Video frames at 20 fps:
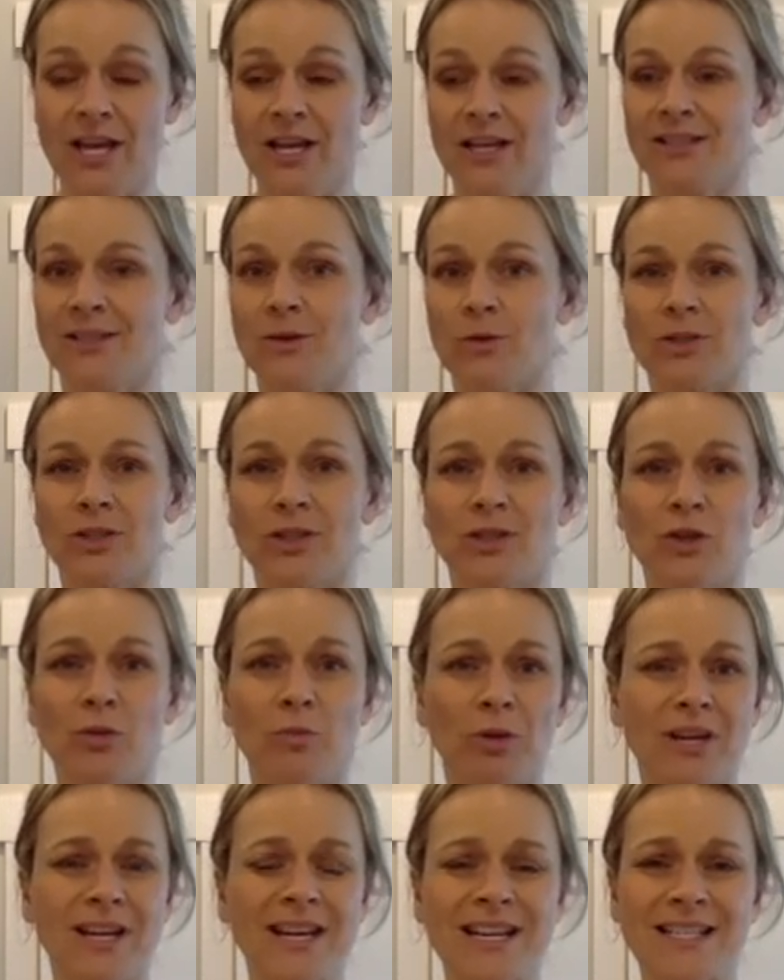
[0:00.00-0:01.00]
So it's
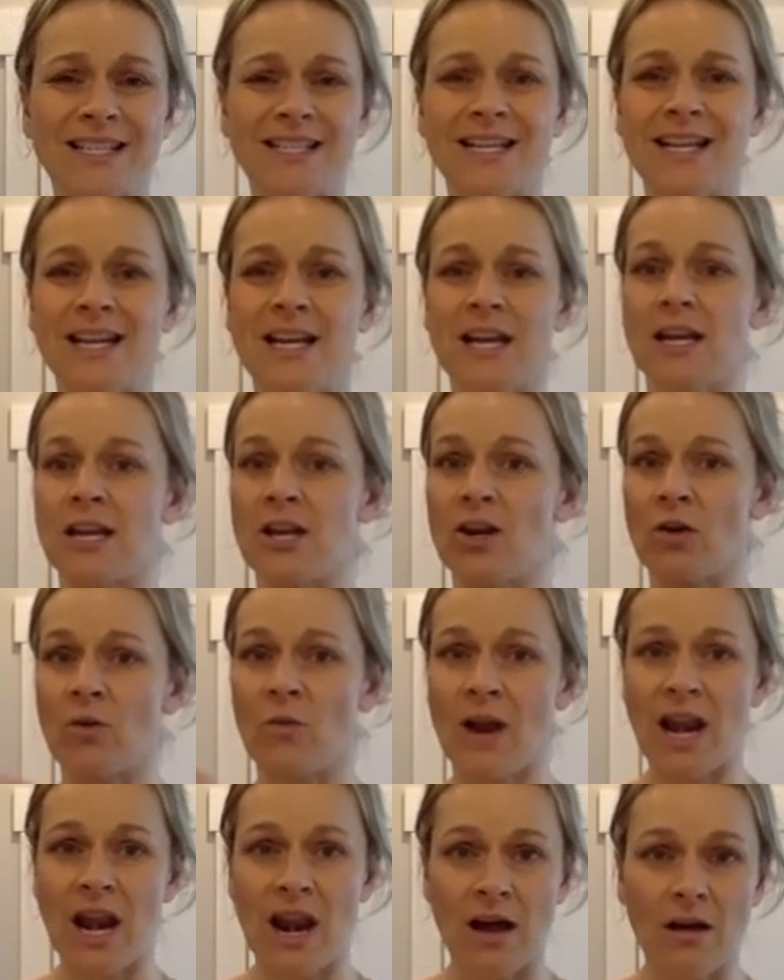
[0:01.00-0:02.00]
super easy. You know,
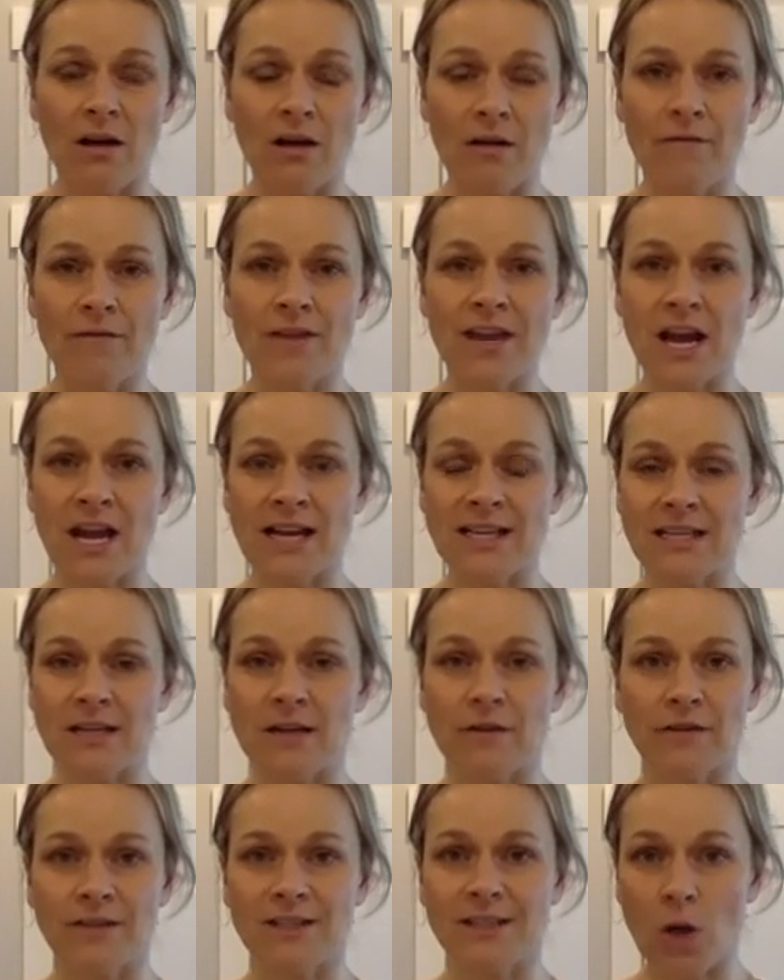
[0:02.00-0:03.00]
I love the idea
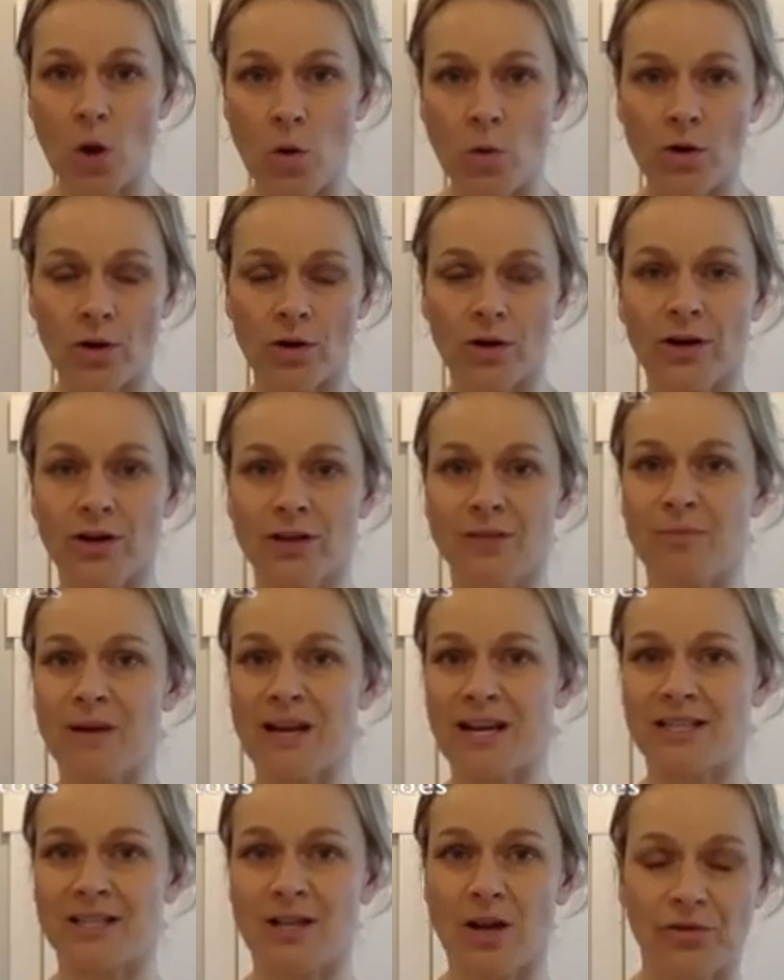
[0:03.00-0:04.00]
of slow cookers
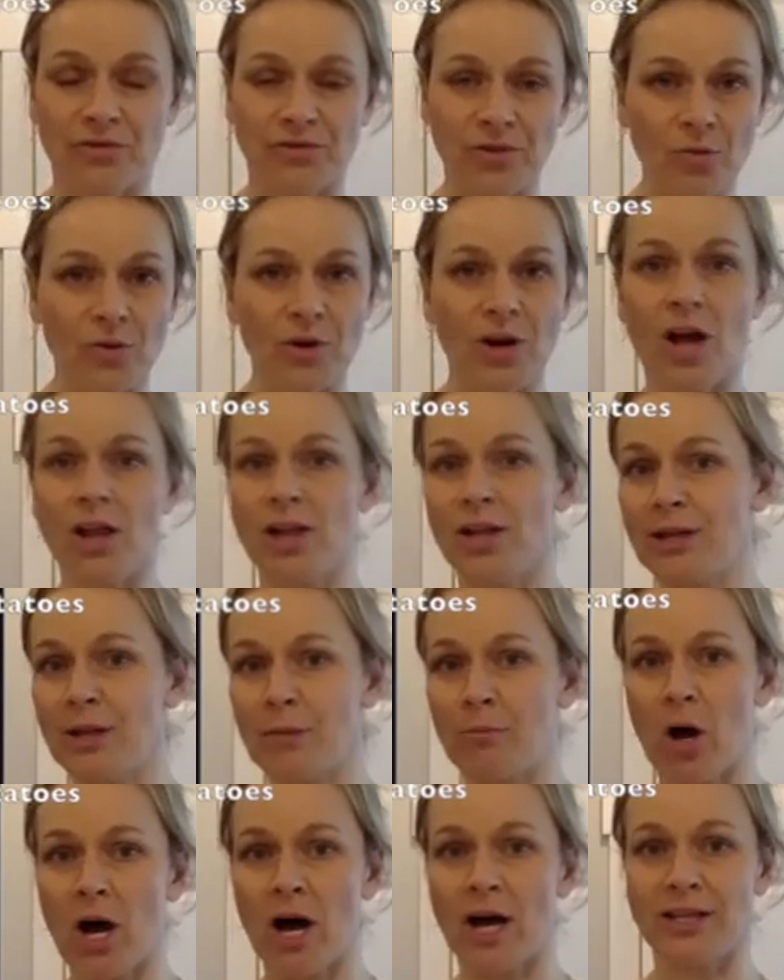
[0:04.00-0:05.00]
because you throw it all in the
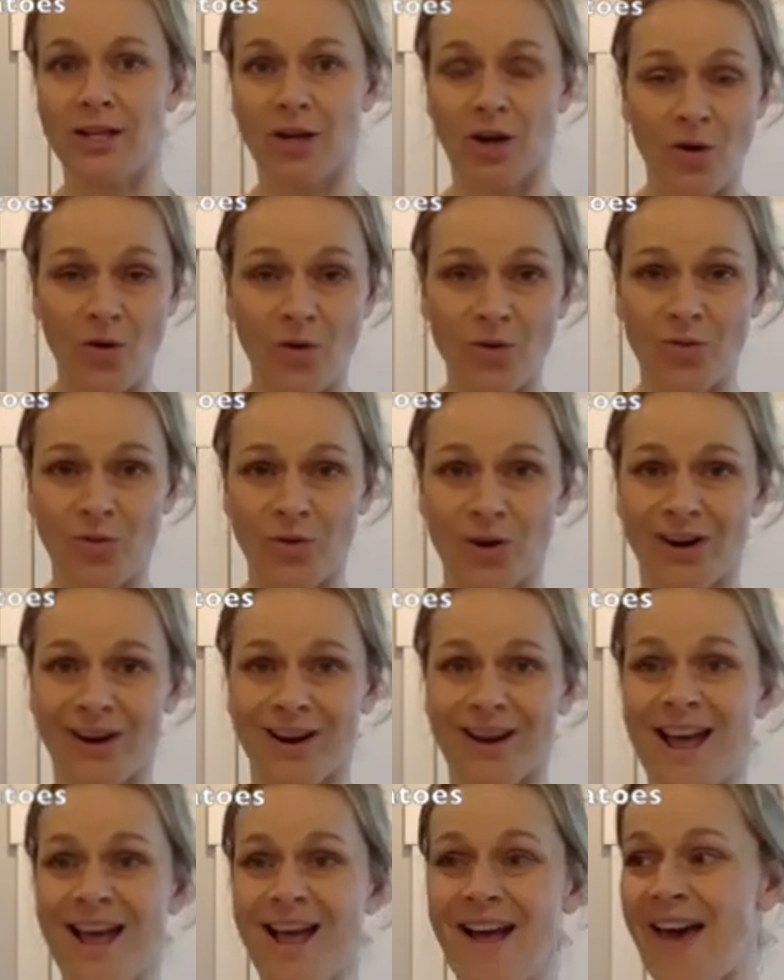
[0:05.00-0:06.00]
pot, you go to
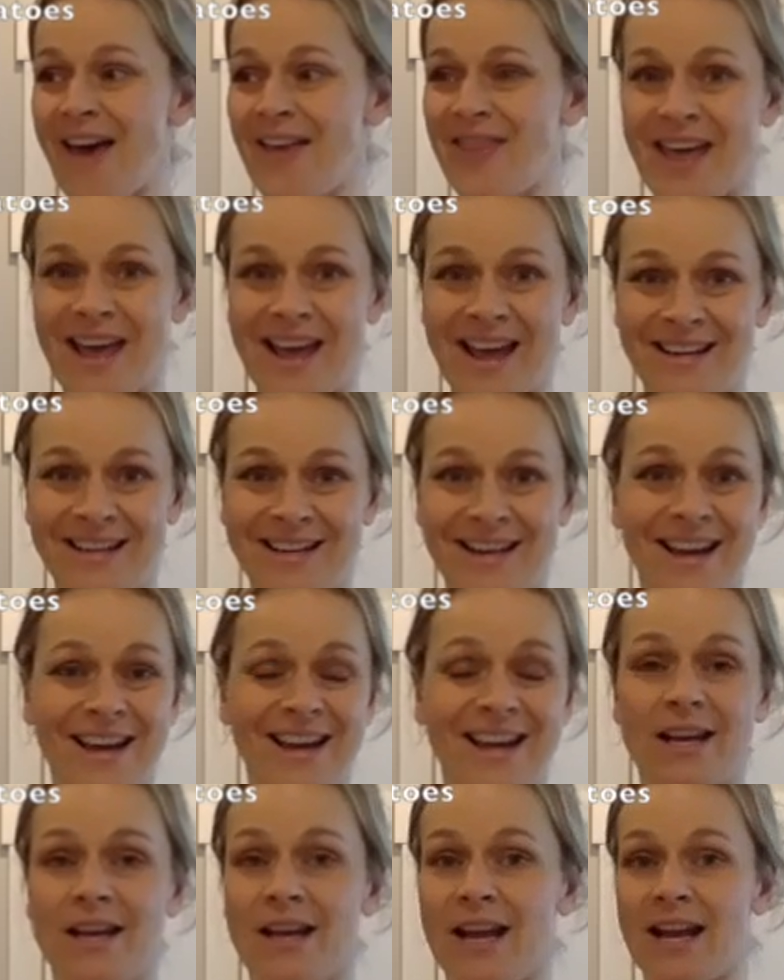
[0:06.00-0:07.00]
work, and then
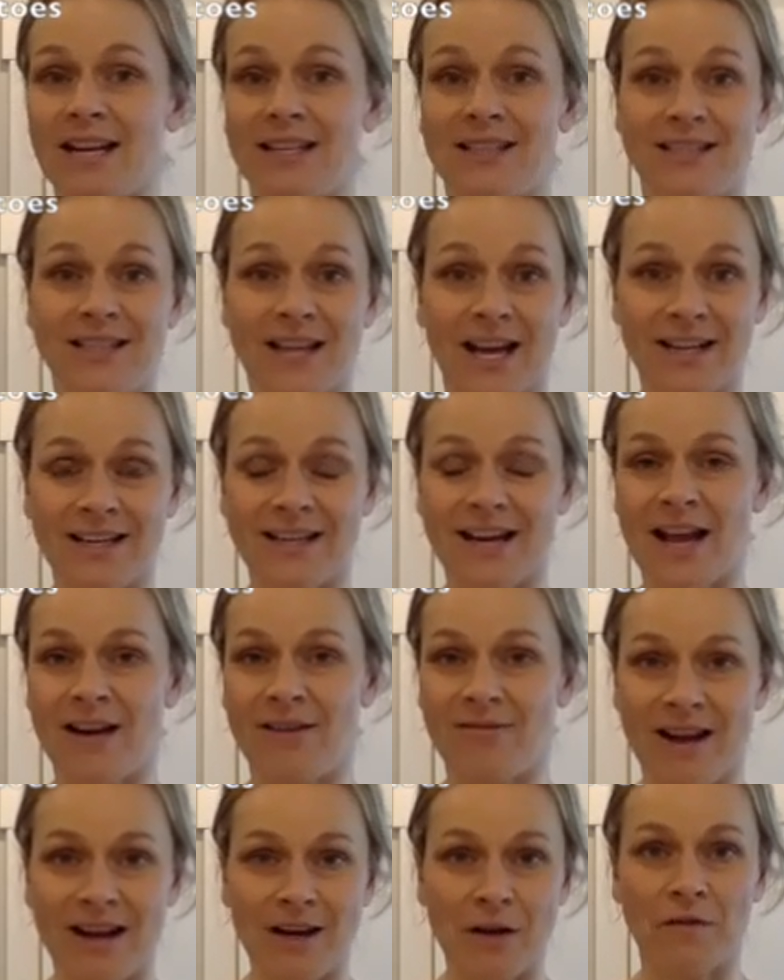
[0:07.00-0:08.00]
it's done
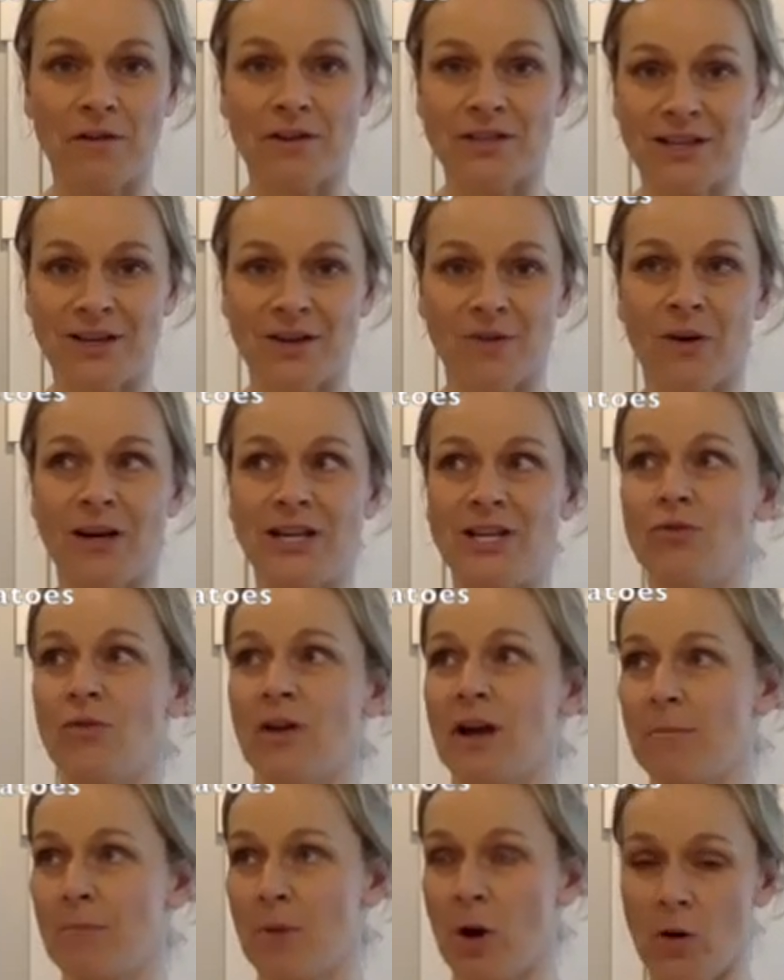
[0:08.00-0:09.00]
and ready for dinner when you
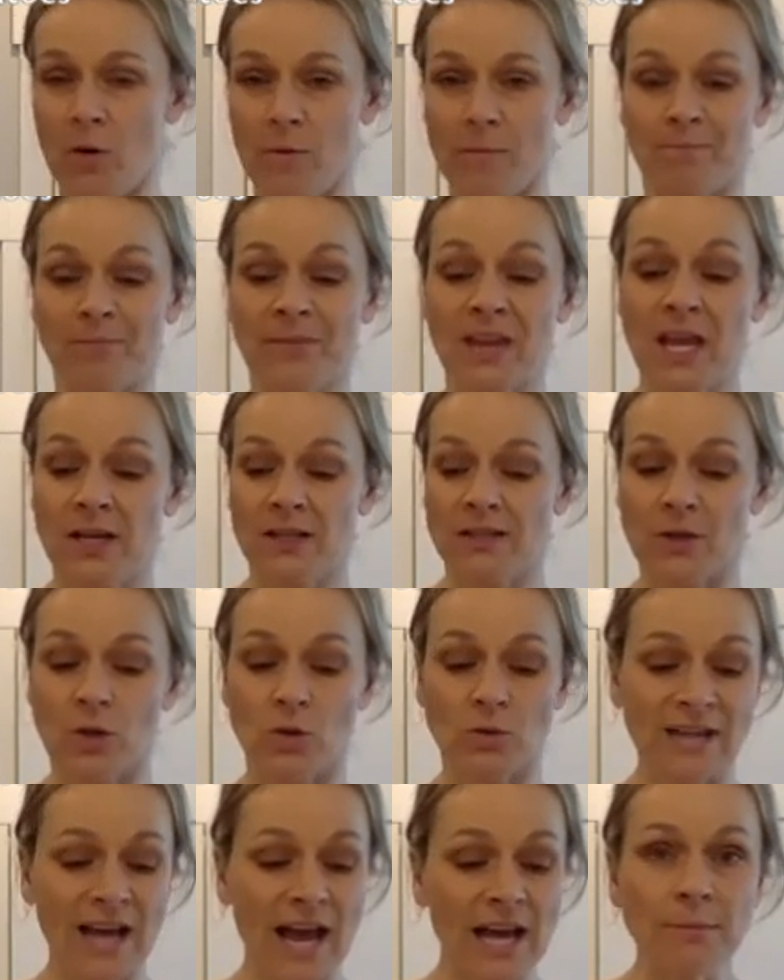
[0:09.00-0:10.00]
come home.
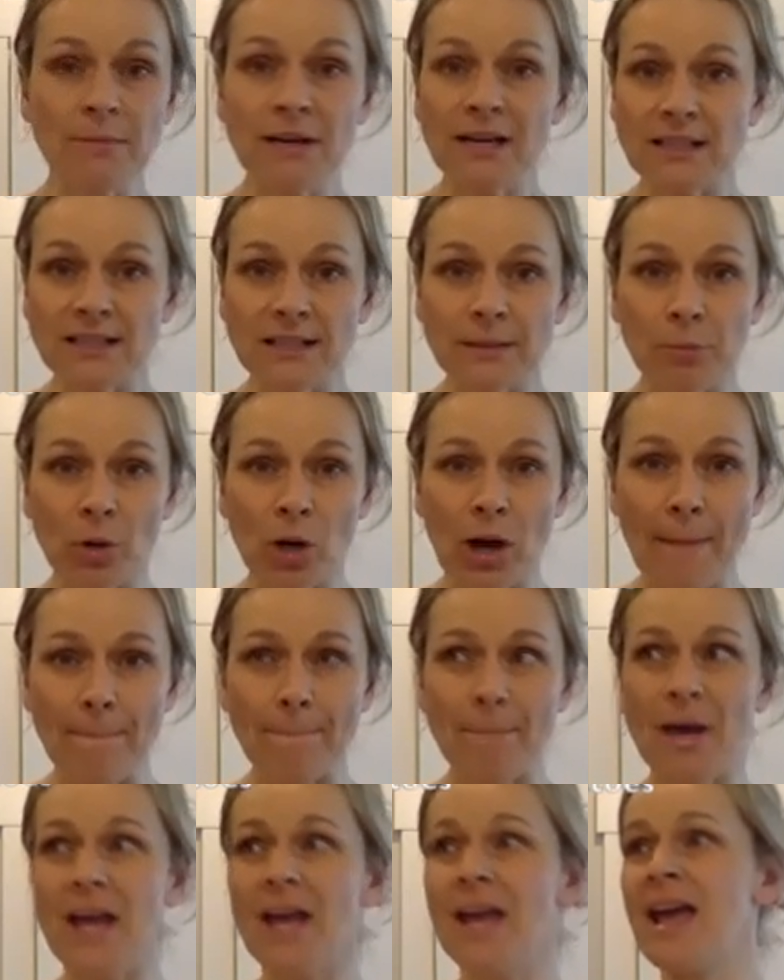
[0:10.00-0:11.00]
So 10 minutes of prep.